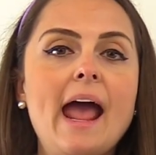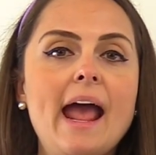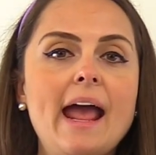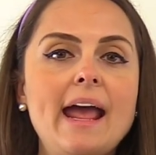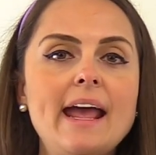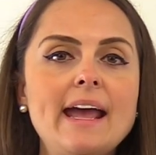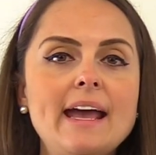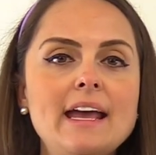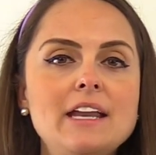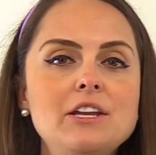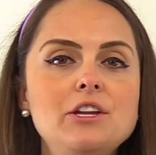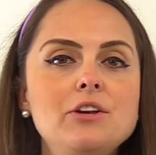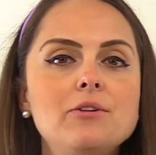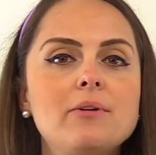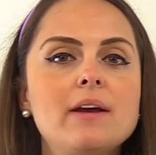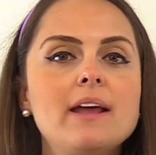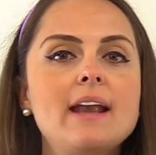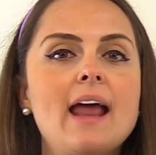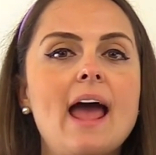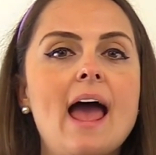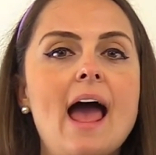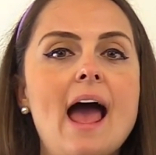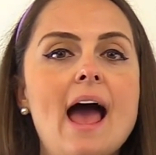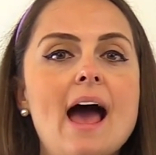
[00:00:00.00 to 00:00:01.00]
And you
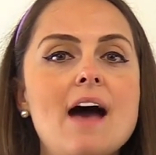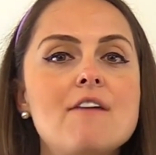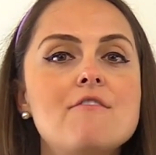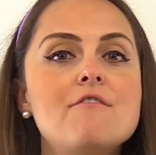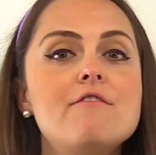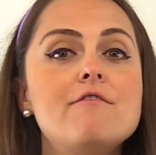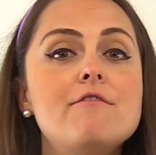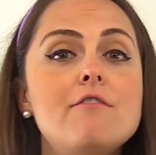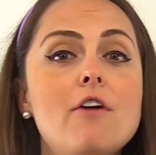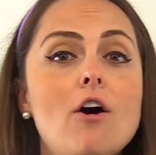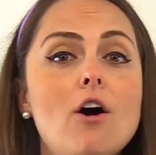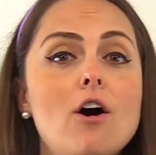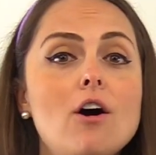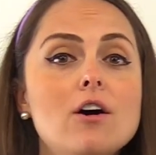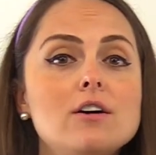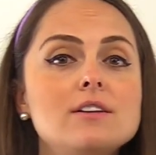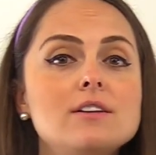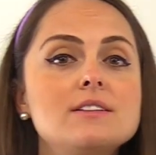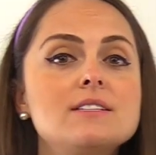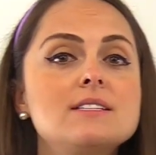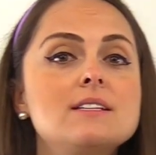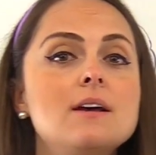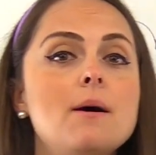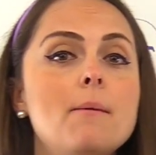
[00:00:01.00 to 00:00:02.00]
can have
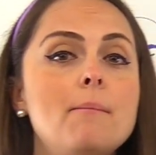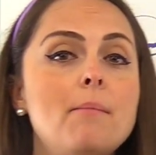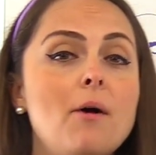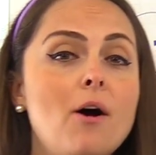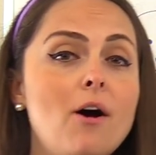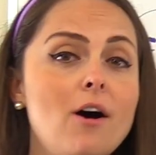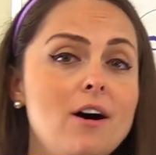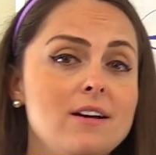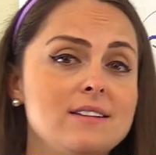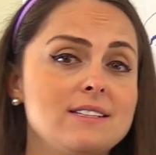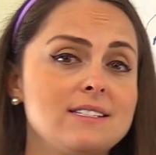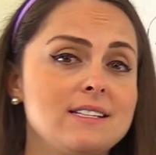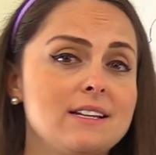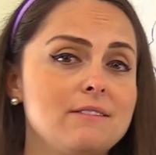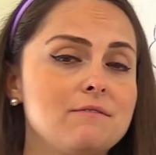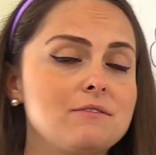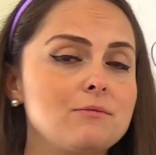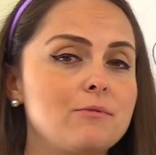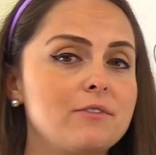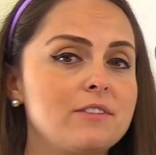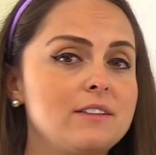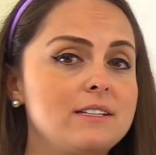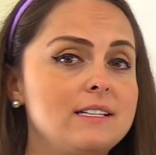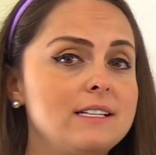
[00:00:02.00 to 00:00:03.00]
false
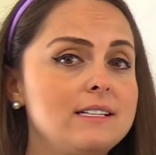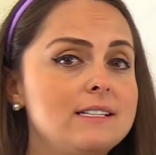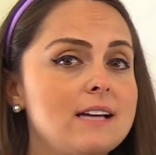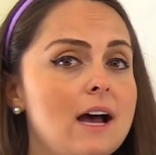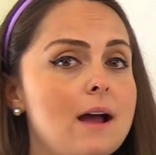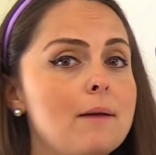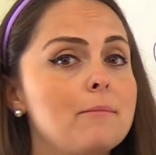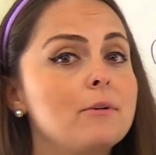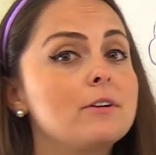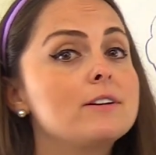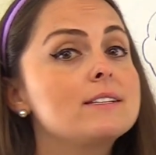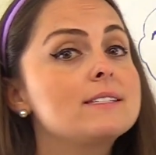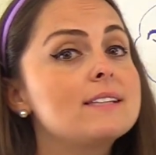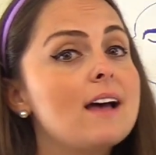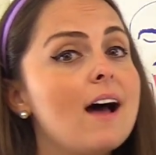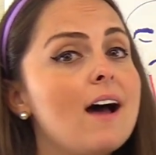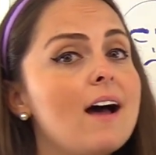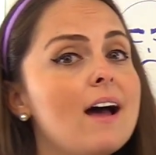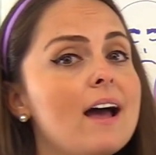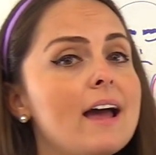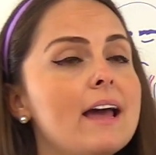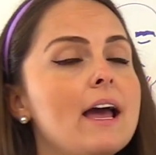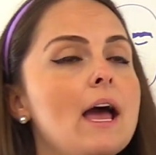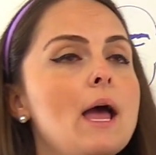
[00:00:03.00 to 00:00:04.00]
positives where the D-dimer is
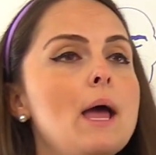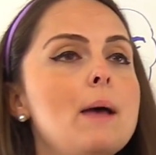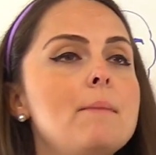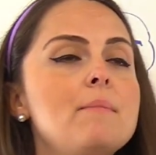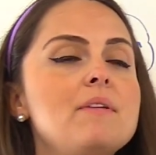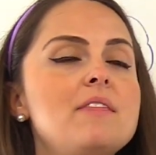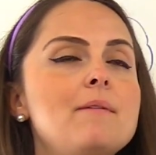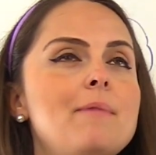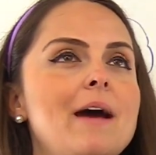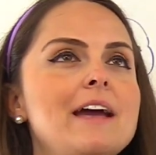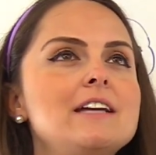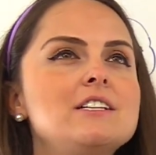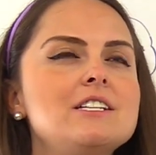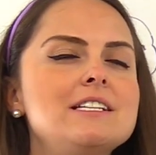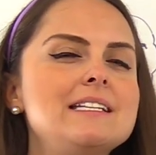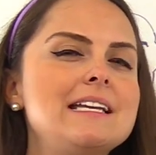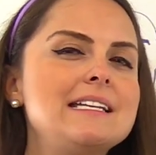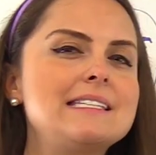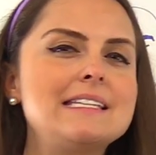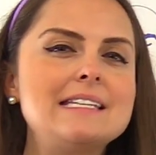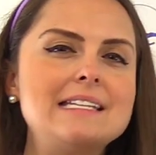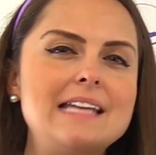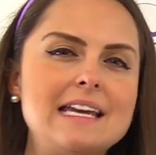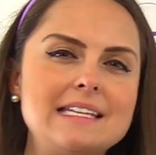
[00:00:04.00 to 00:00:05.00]
high, but the patient
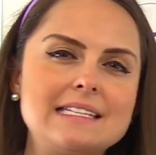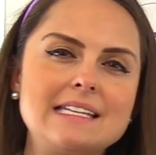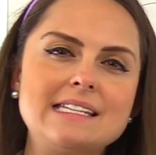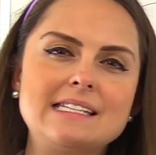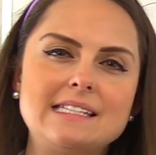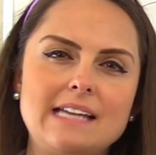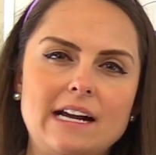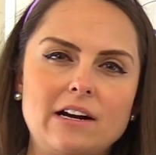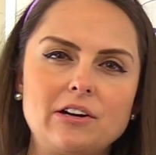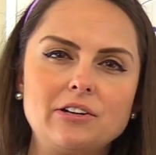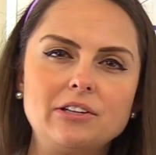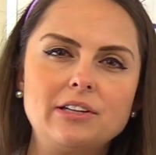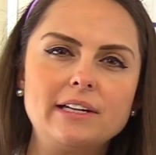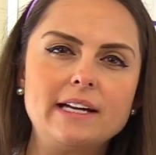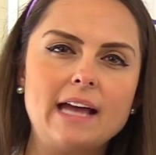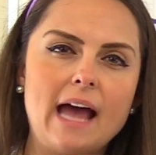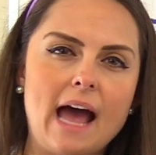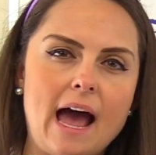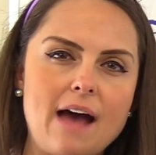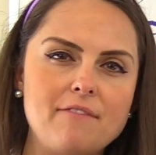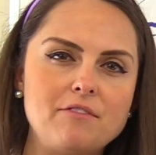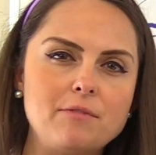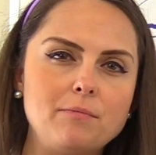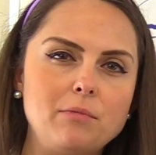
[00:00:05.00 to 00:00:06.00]
doesn't necessarily
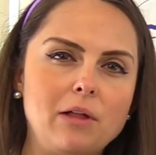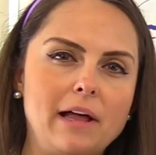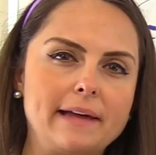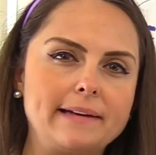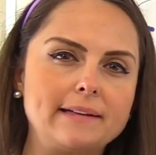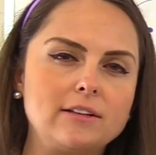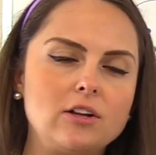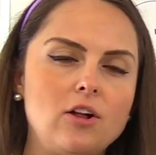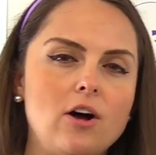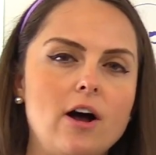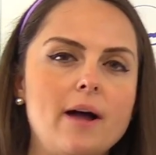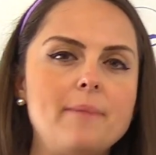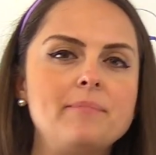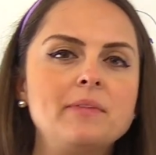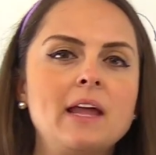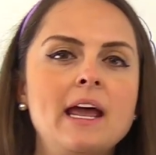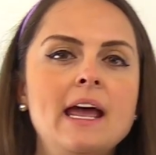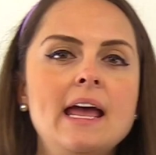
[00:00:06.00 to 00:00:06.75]
have a blood clot.